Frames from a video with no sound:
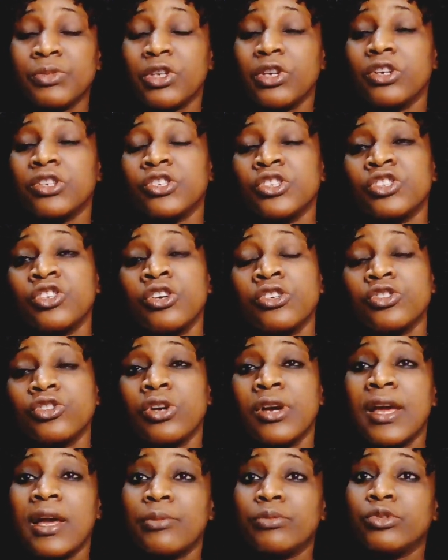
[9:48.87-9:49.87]
because it
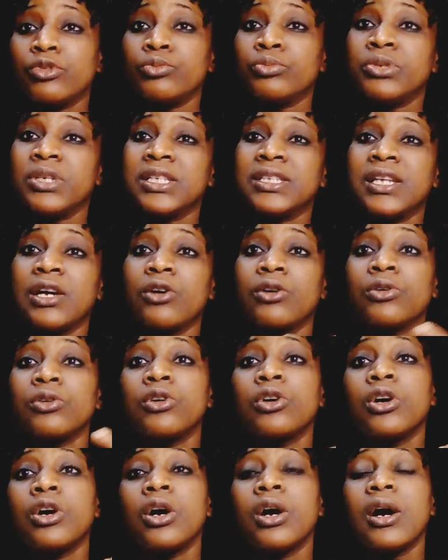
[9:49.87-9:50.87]
also helps to break down
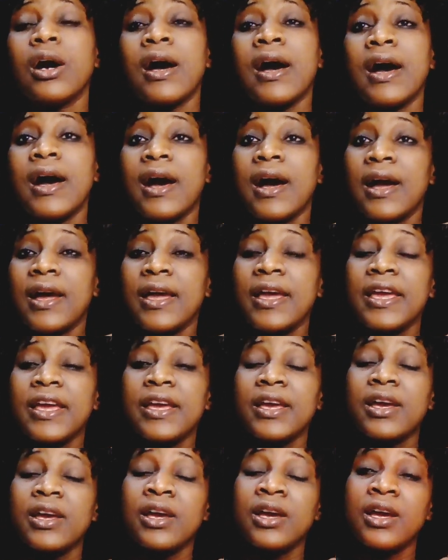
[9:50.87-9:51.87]

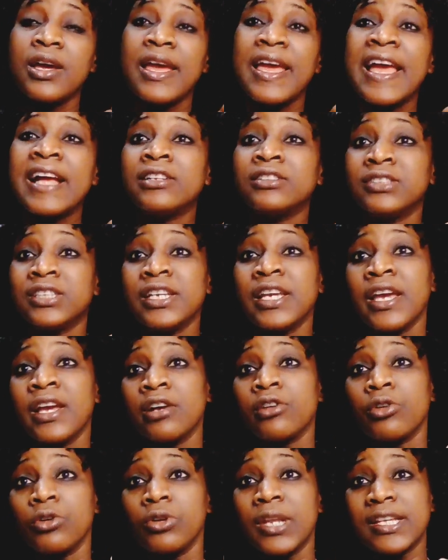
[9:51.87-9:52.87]

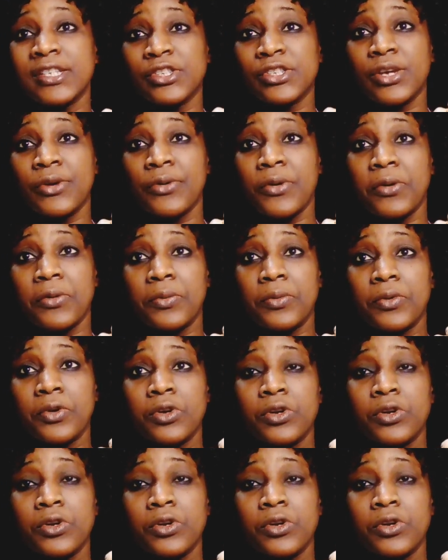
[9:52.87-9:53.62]
LDL cholesterol.